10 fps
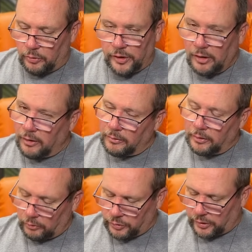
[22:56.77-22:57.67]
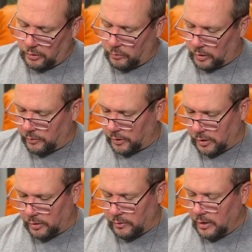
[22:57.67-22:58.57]
They are a little tricky to work with
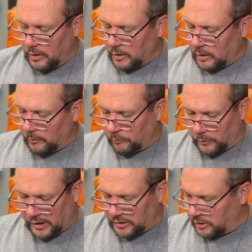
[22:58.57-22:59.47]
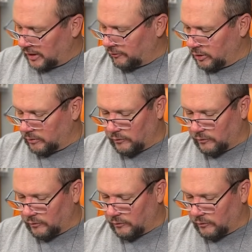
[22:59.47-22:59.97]
though, but that's a definite